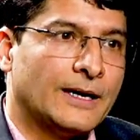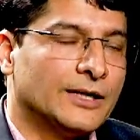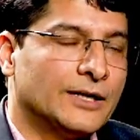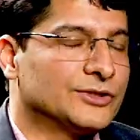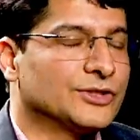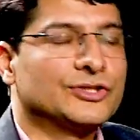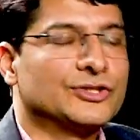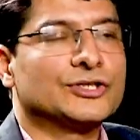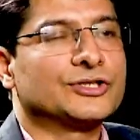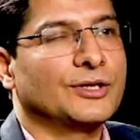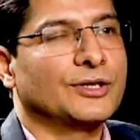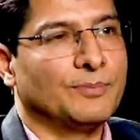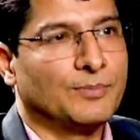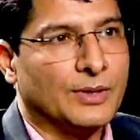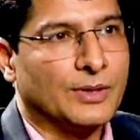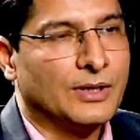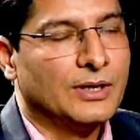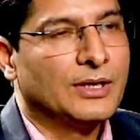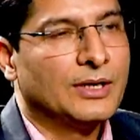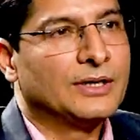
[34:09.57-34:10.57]
It's just a
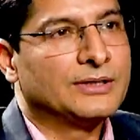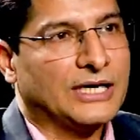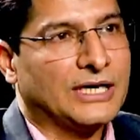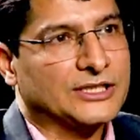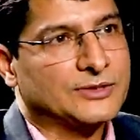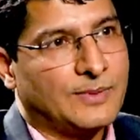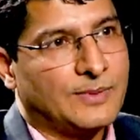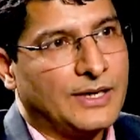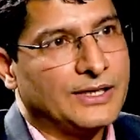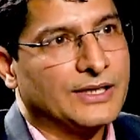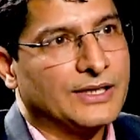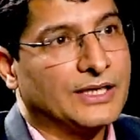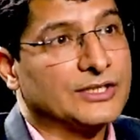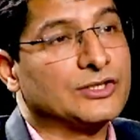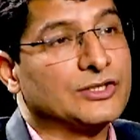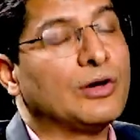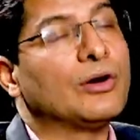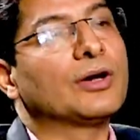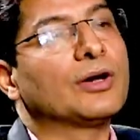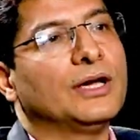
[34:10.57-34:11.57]
simple tax planning, as
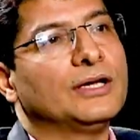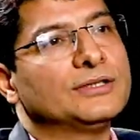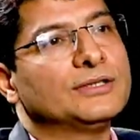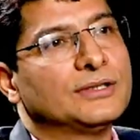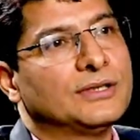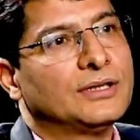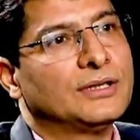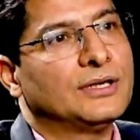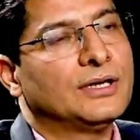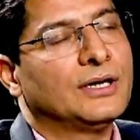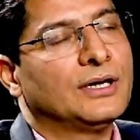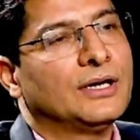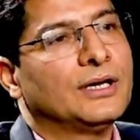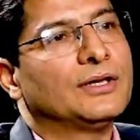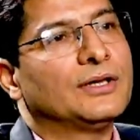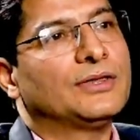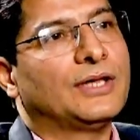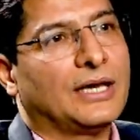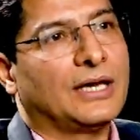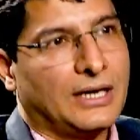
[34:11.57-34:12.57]
long as
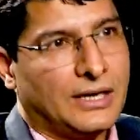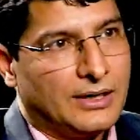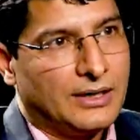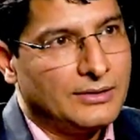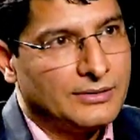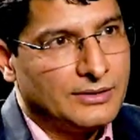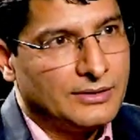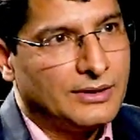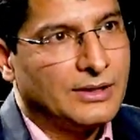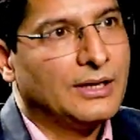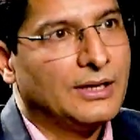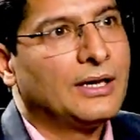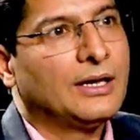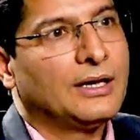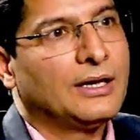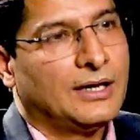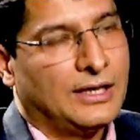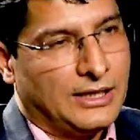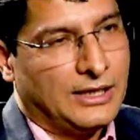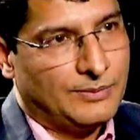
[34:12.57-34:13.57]
they are
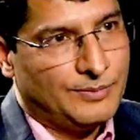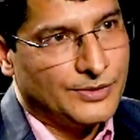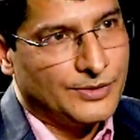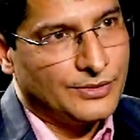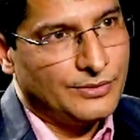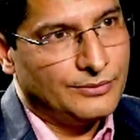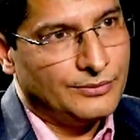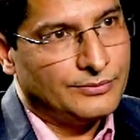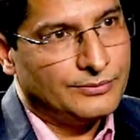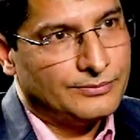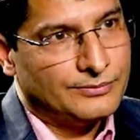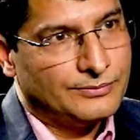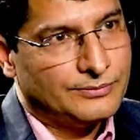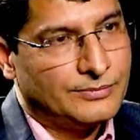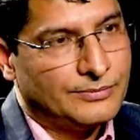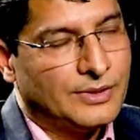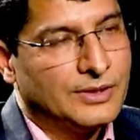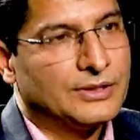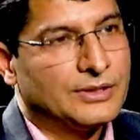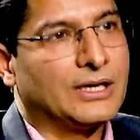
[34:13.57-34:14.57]
helping you,
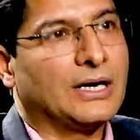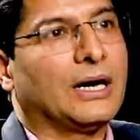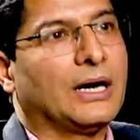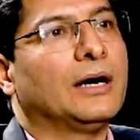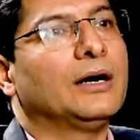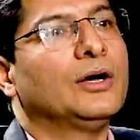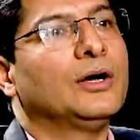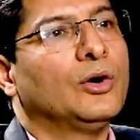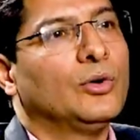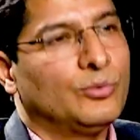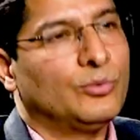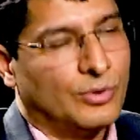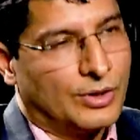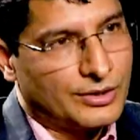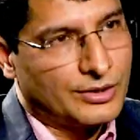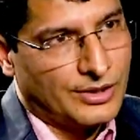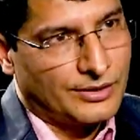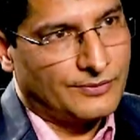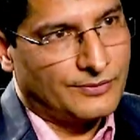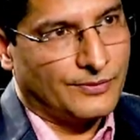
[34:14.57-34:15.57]
they are
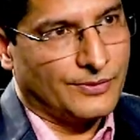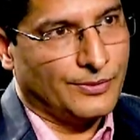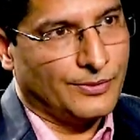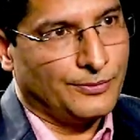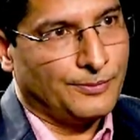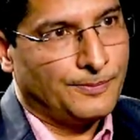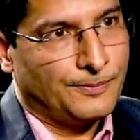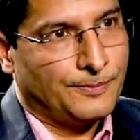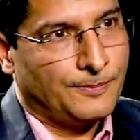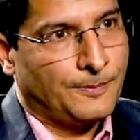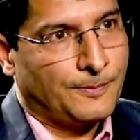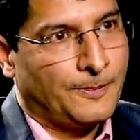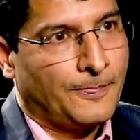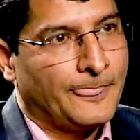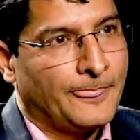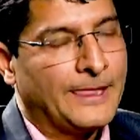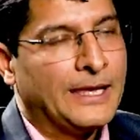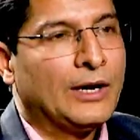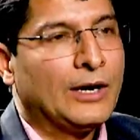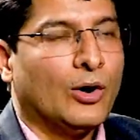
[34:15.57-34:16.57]
working for you.
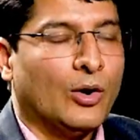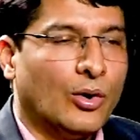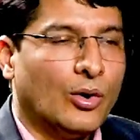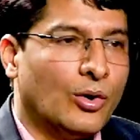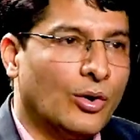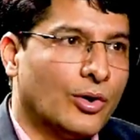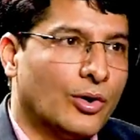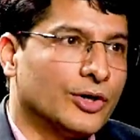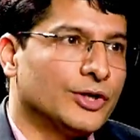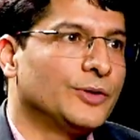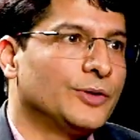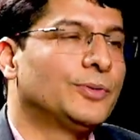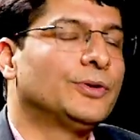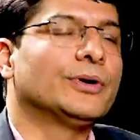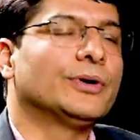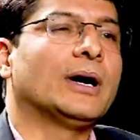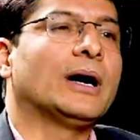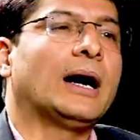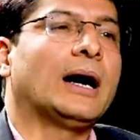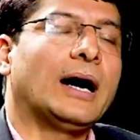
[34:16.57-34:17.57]
Or if
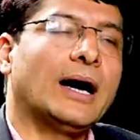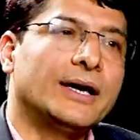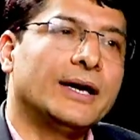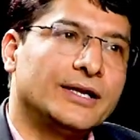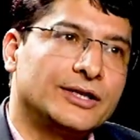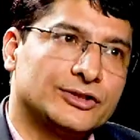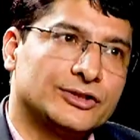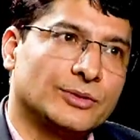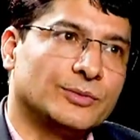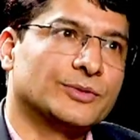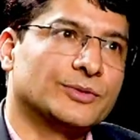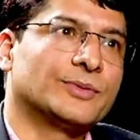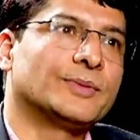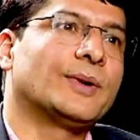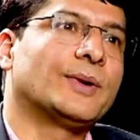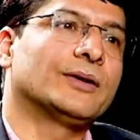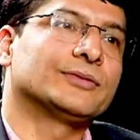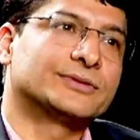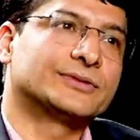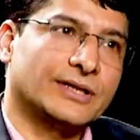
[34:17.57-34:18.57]
you are hiring someone from
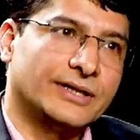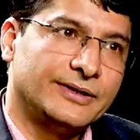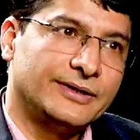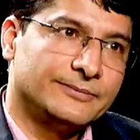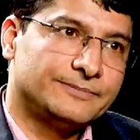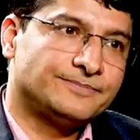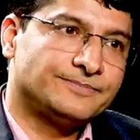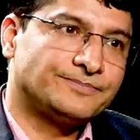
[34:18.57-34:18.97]
outside,